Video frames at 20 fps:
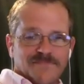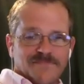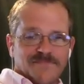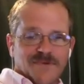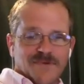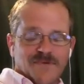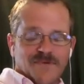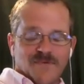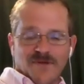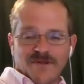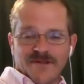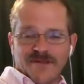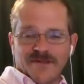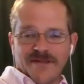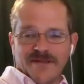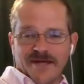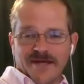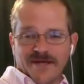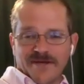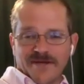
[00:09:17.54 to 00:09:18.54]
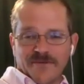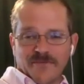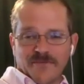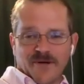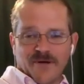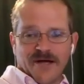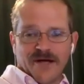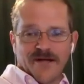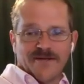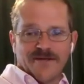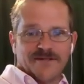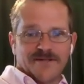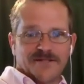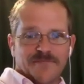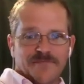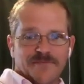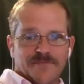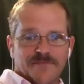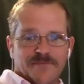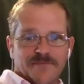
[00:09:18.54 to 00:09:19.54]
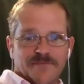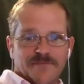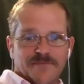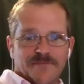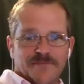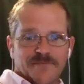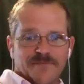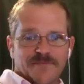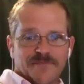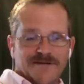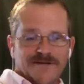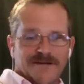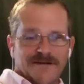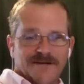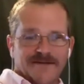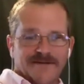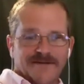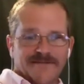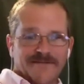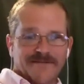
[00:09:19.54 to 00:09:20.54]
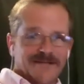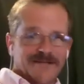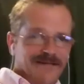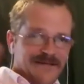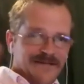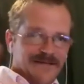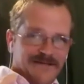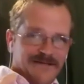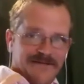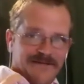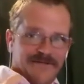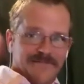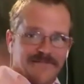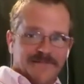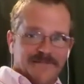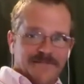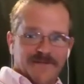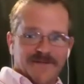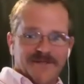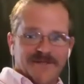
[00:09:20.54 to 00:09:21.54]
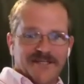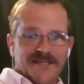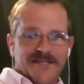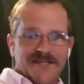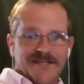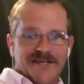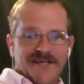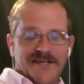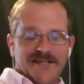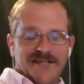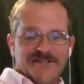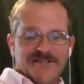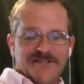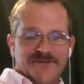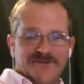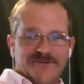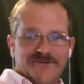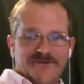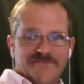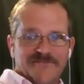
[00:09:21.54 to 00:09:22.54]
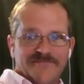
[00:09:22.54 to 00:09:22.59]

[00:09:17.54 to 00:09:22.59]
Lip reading: Well, thank you, Brad. It's been a pleasure, and maybe see you again soon.